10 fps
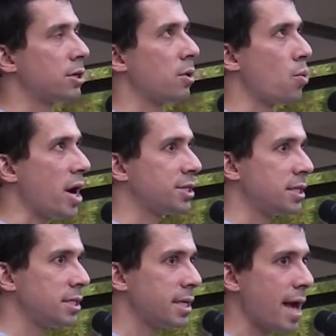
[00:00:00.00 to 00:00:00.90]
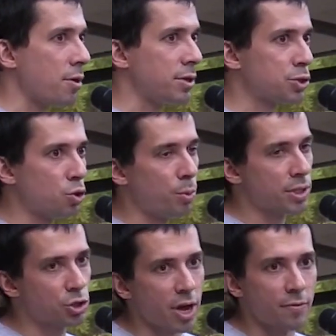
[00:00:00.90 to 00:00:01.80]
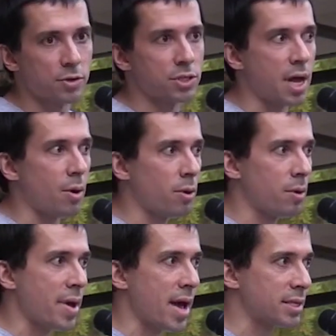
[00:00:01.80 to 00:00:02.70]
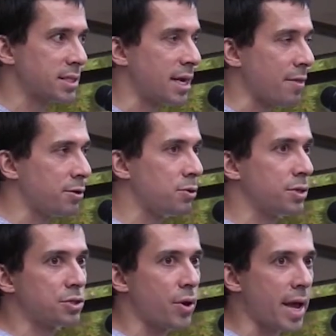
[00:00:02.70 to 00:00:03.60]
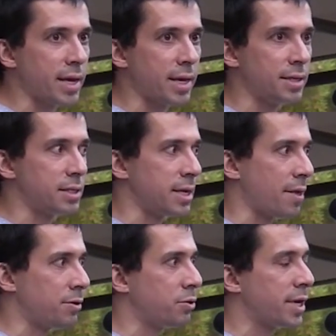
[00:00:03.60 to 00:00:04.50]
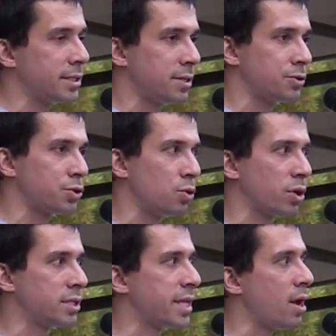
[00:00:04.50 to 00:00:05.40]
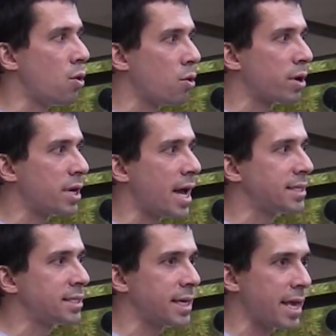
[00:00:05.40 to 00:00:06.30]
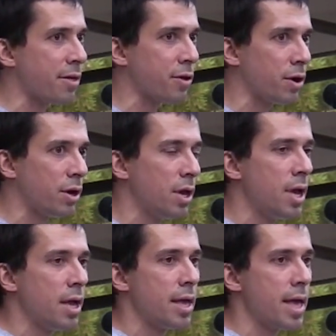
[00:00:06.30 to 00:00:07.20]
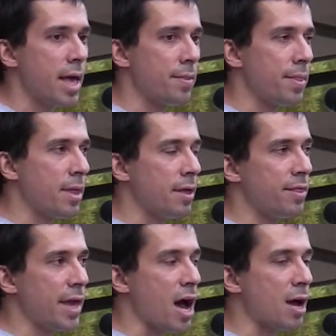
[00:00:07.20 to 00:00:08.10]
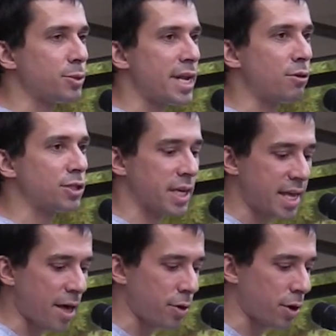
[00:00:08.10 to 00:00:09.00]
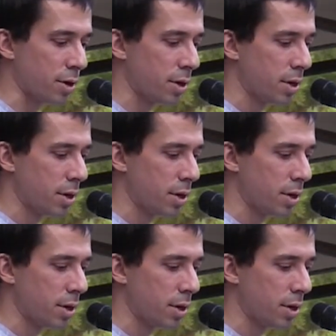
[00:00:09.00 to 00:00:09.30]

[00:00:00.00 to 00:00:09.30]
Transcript: Washington County school bus driver does not wear a mask, neither do his grandkids, and neither do kids at the school because they organized together and they opted out together.